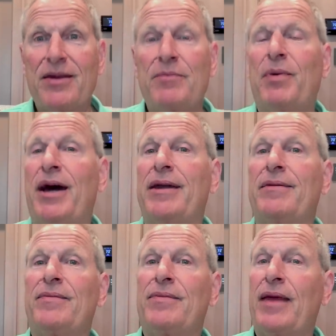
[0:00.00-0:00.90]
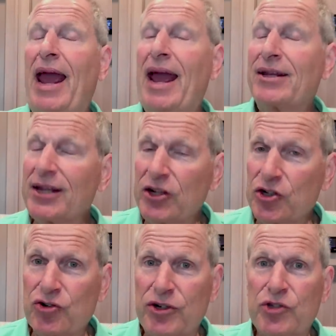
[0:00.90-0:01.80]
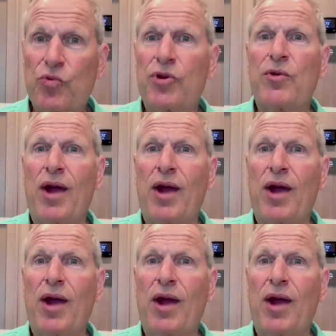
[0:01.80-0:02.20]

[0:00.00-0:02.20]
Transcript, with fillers: but acting in a trustworthy